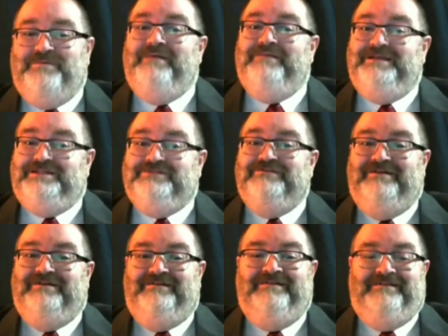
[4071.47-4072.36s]
probably
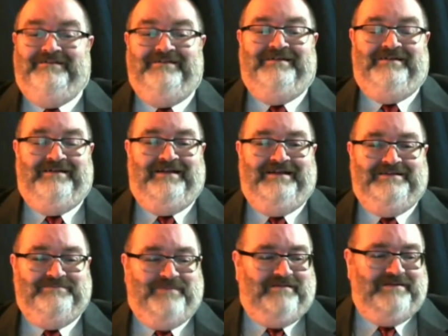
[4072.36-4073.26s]
true.
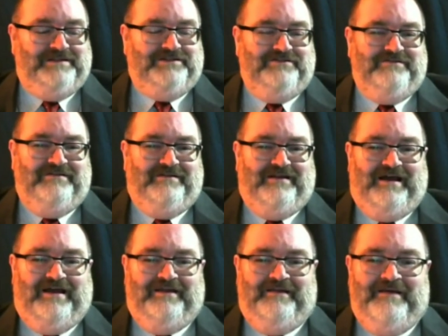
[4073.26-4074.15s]
That's probably
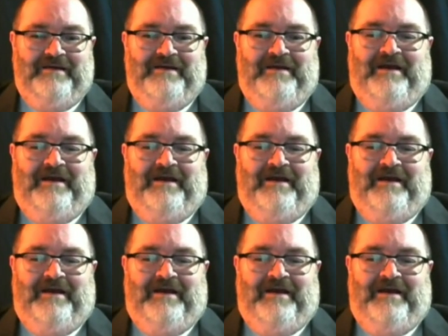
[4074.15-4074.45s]
true a lot.